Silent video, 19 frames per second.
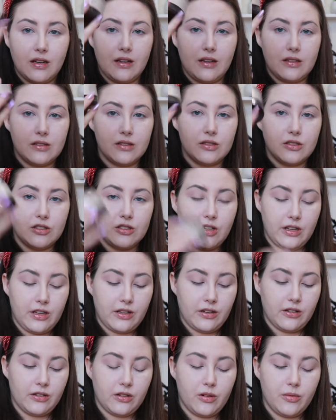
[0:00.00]
kind of shake
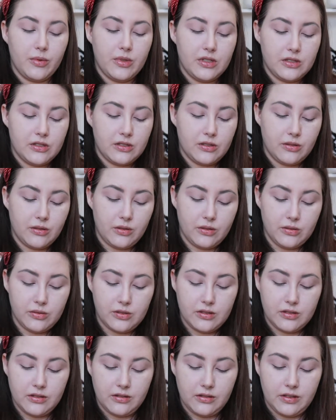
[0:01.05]
it a little bit so it
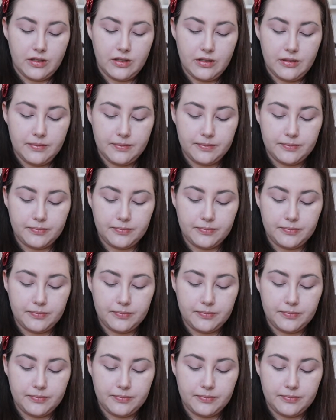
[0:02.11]
goes in the lid.